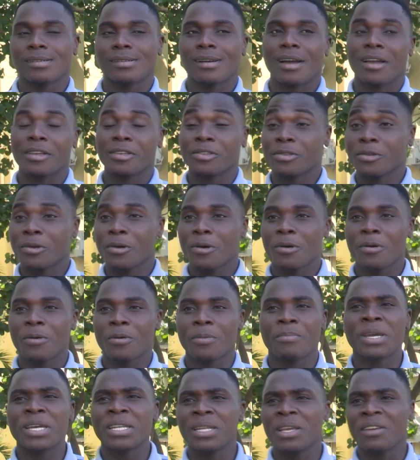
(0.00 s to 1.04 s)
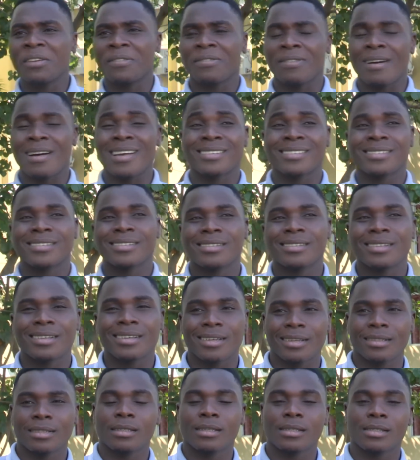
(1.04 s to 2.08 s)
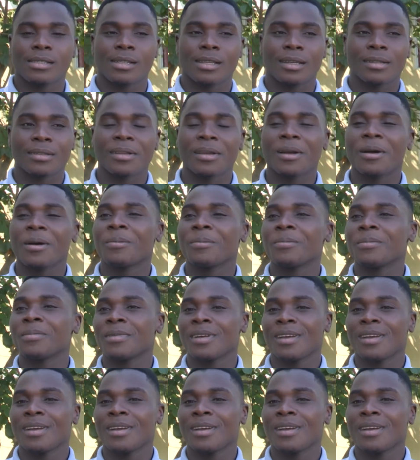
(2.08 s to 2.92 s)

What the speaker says: I saw many fans in the stadium.